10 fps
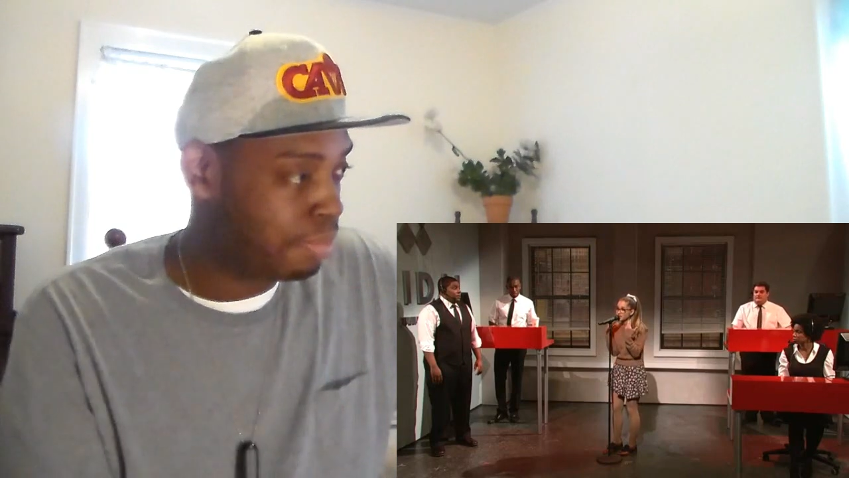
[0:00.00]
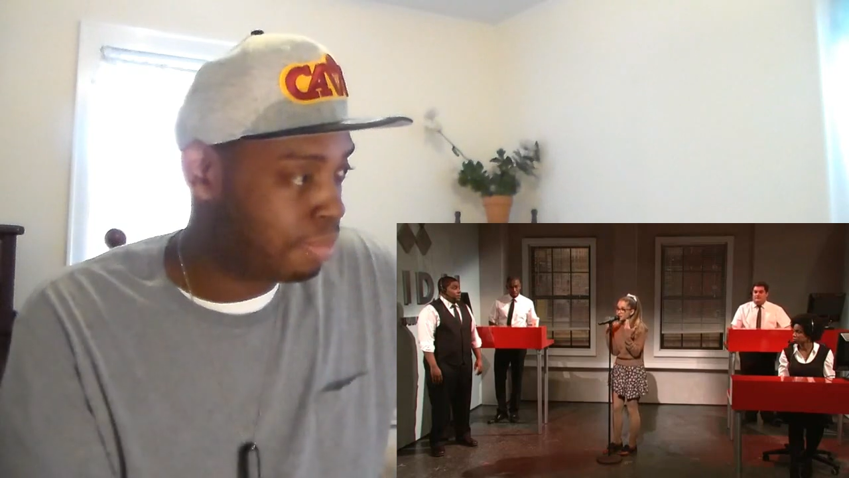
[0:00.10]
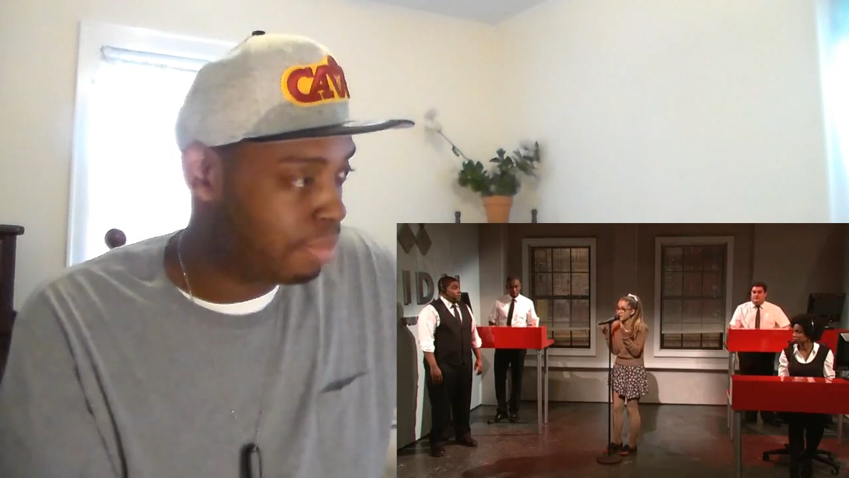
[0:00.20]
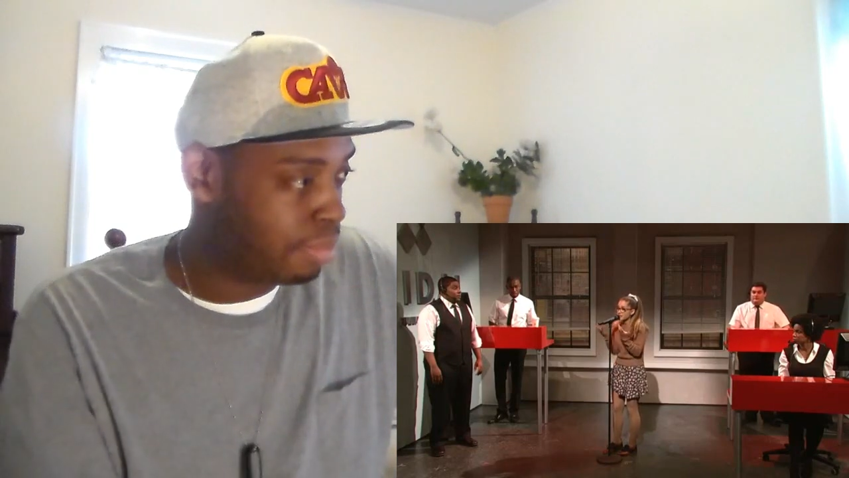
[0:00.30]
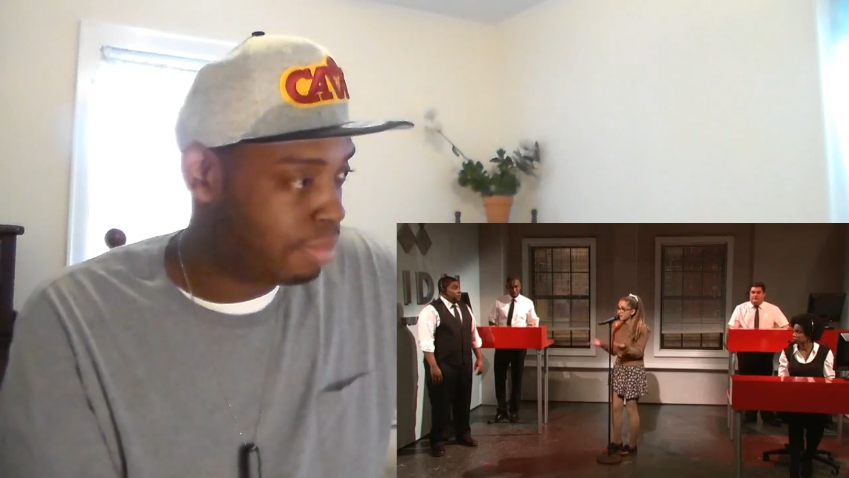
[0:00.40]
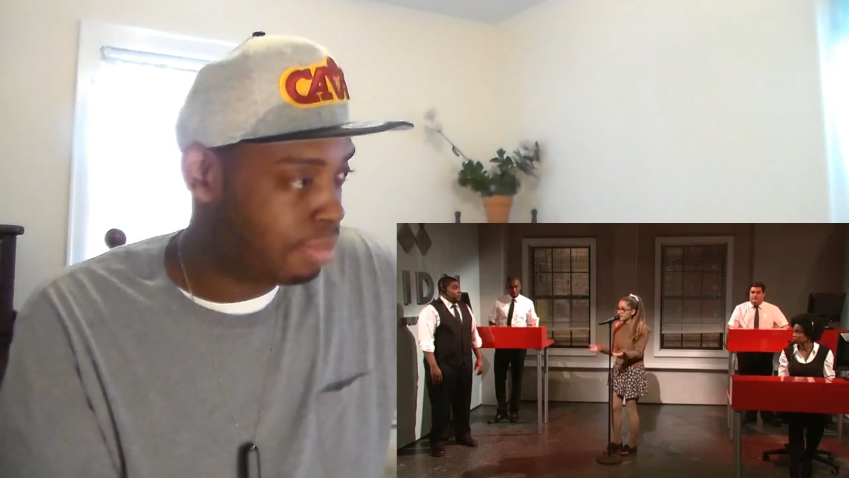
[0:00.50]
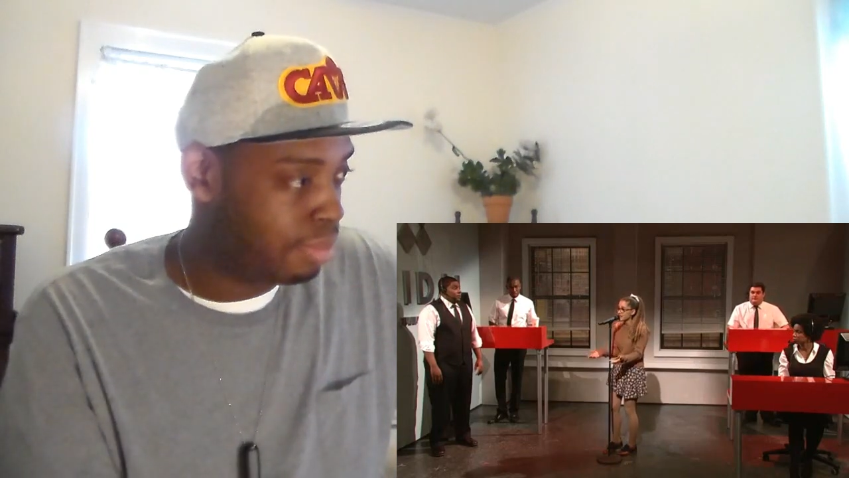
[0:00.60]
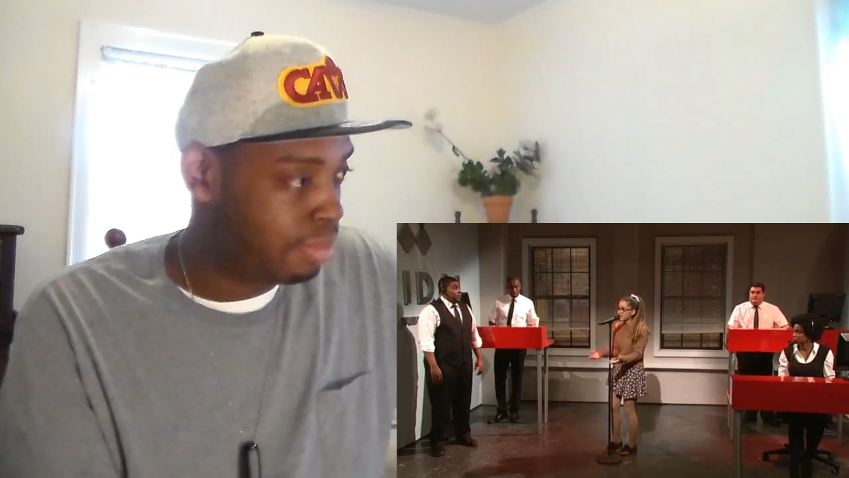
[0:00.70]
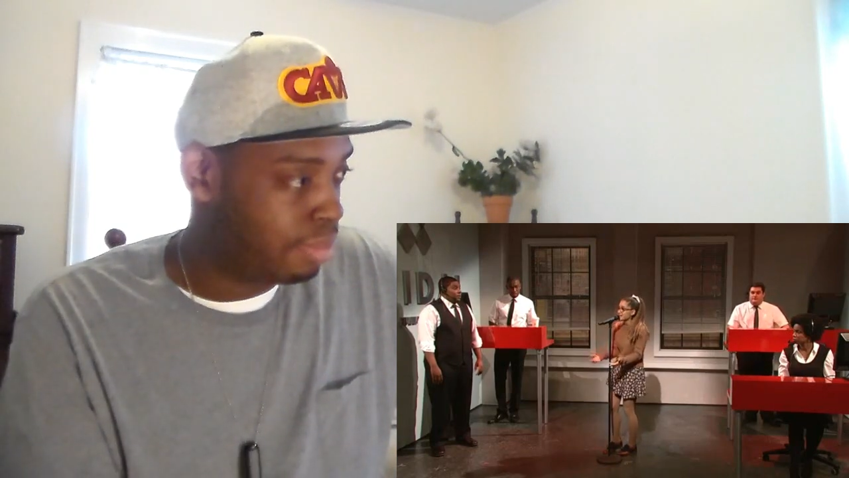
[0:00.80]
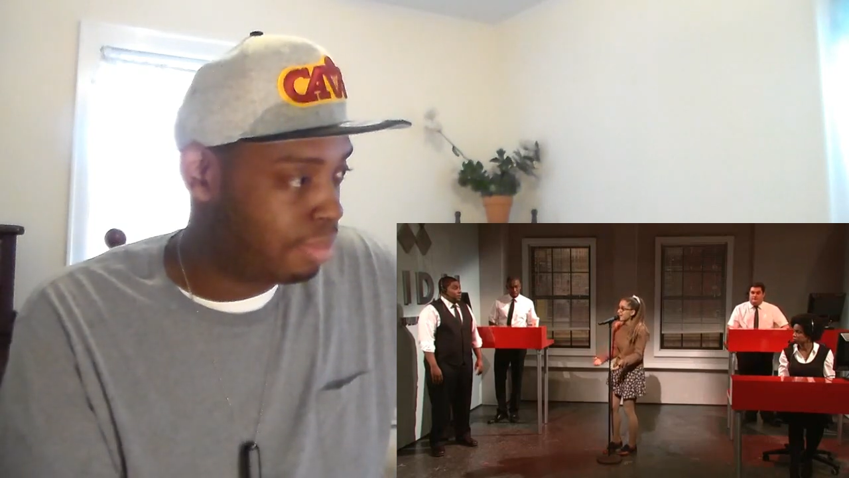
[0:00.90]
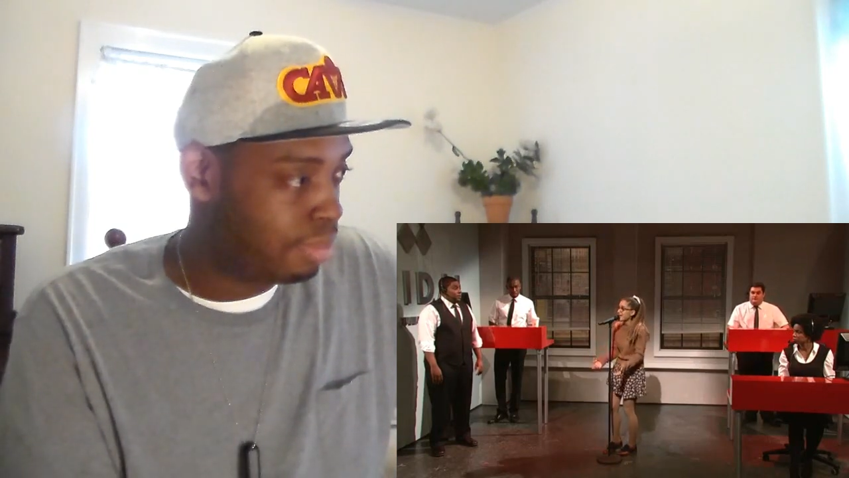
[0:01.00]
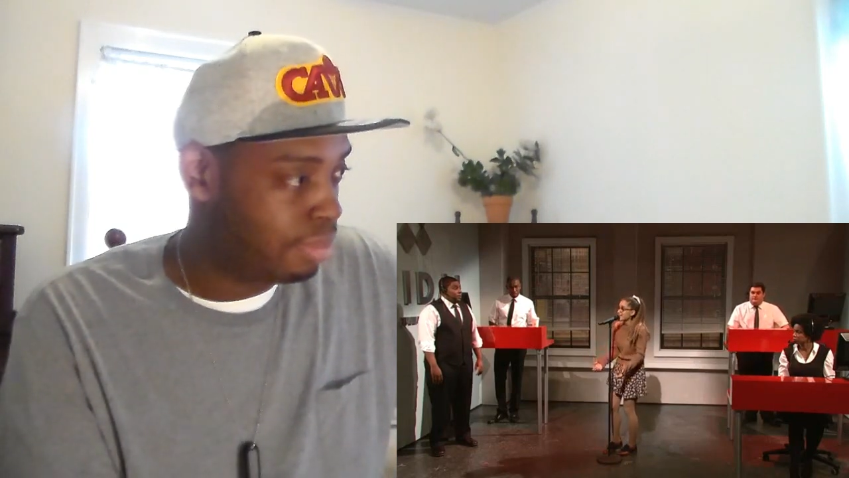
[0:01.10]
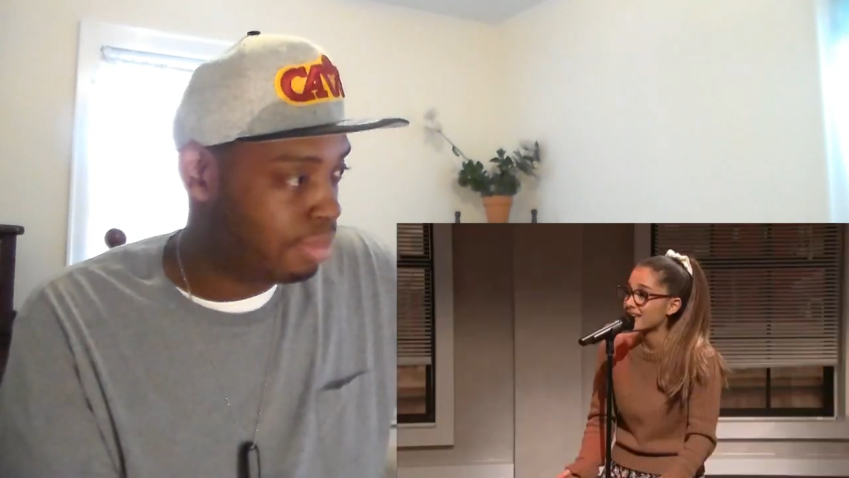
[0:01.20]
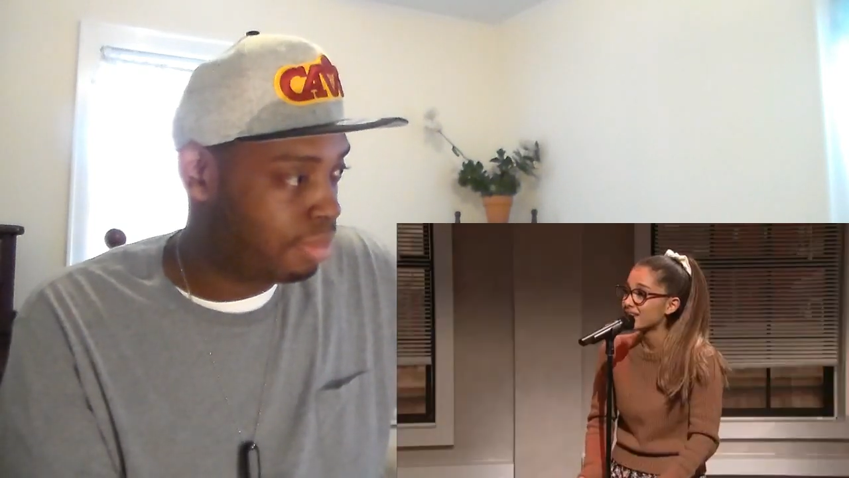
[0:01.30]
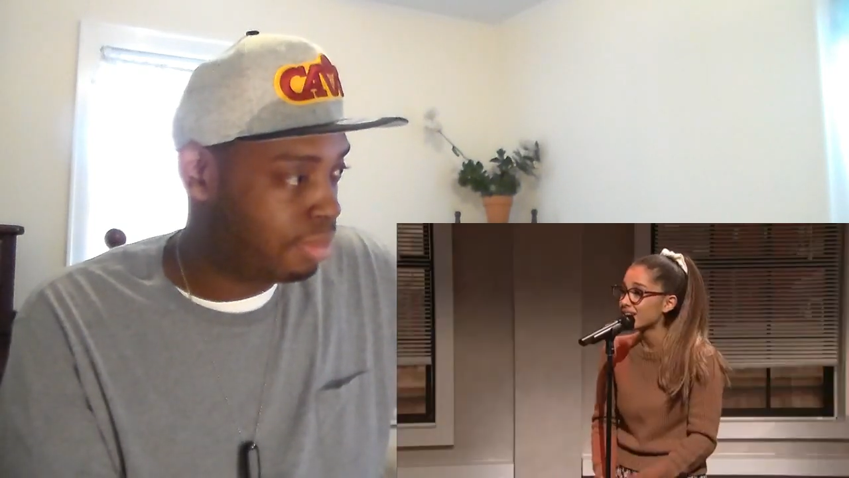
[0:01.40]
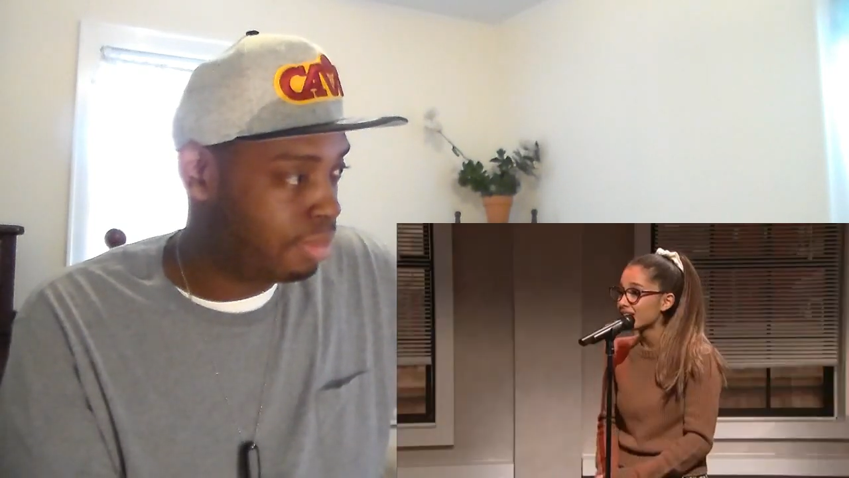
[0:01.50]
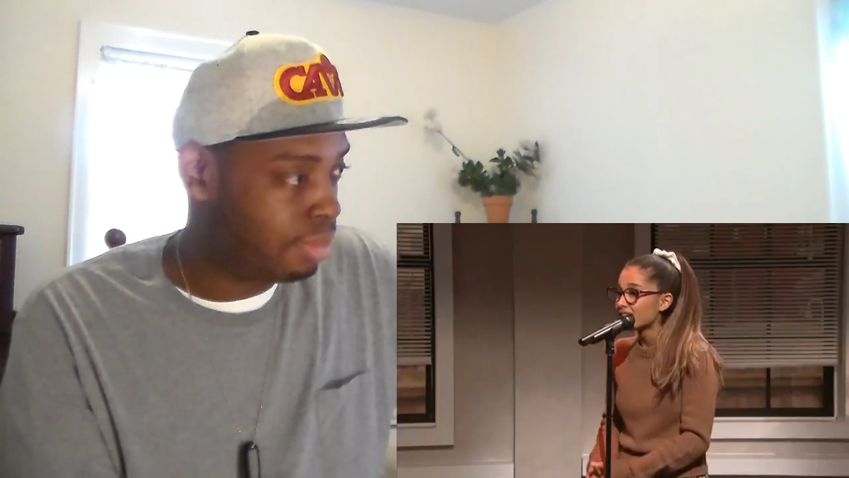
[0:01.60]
just very, very Italian.